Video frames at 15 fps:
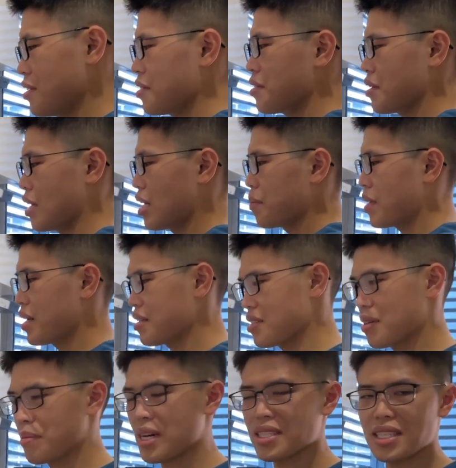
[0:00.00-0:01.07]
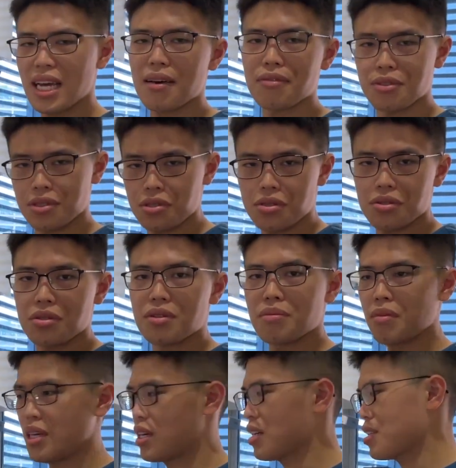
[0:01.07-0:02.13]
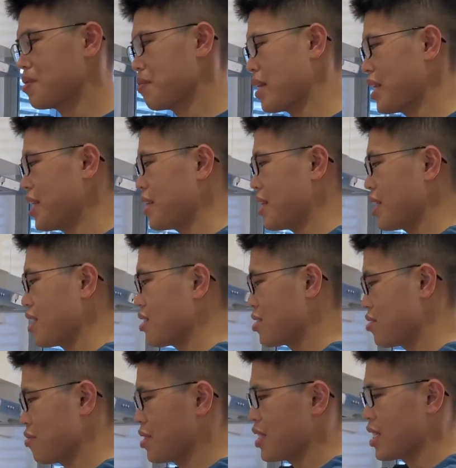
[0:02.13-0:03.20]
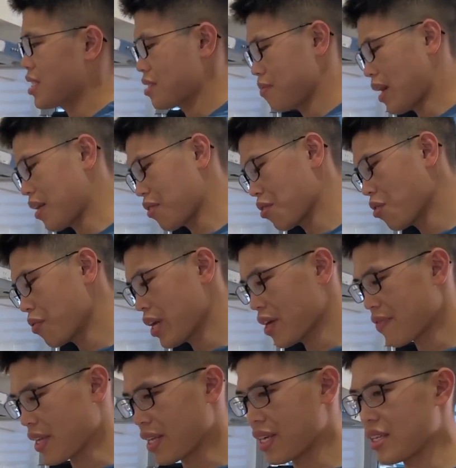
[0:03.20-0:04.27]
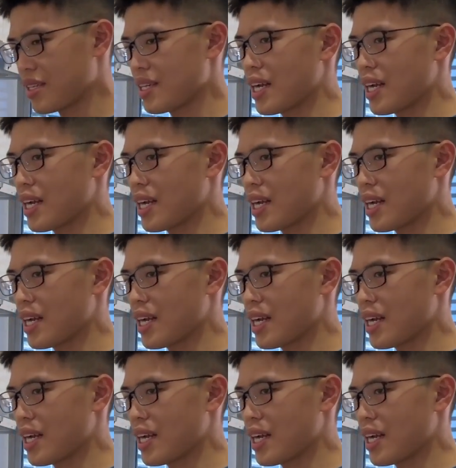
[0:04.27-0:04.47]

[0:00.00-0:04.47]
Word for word: Yeah, but it's a must have also because many things you just microwave and heat it